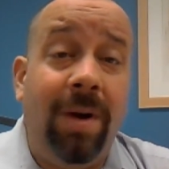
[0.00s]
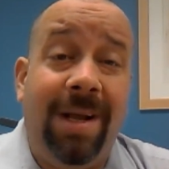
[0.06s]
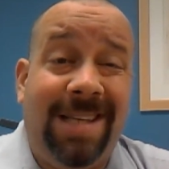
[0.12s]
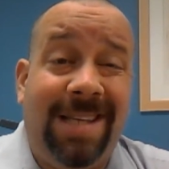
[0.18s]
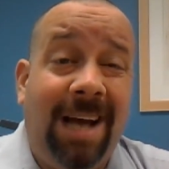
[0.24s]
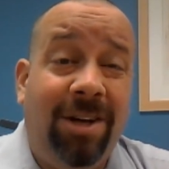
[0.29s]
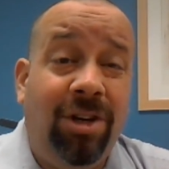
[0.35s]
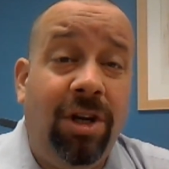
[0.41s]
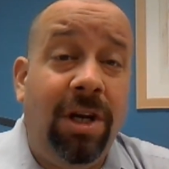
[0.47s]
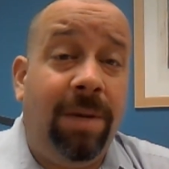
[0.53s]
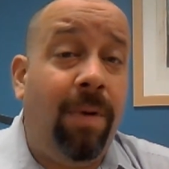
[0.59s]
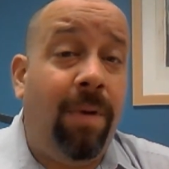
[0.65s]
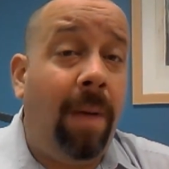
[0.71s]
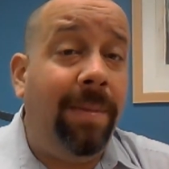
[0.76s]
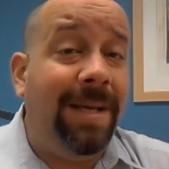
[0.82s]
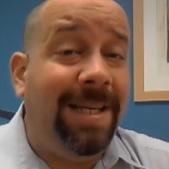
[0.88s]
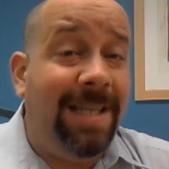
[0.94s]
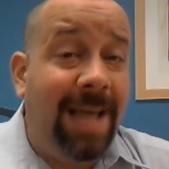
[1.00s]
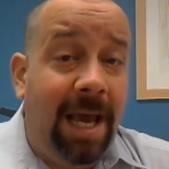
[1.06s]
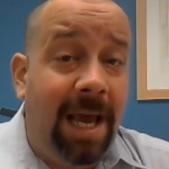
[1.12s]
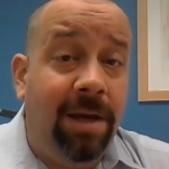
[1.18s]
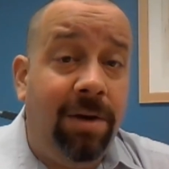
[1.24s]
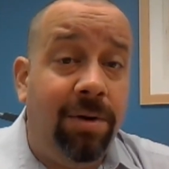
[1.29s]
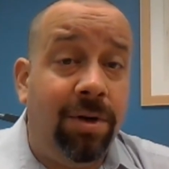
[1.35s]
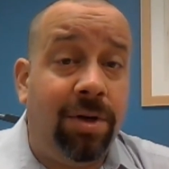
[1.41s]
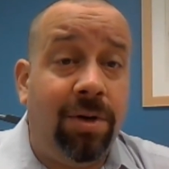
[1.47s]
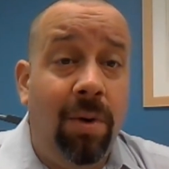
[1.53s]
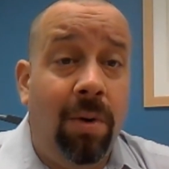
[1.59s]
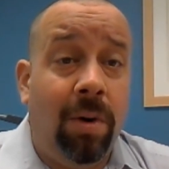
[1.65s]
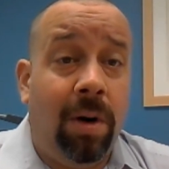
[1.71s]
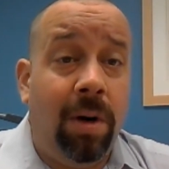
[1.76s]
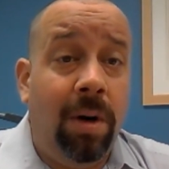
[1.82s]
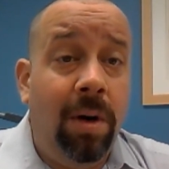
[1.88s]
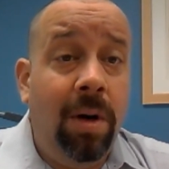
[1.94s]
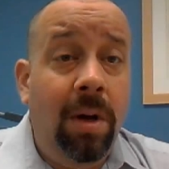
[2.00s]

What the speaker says: It's actually going to probably tank your score.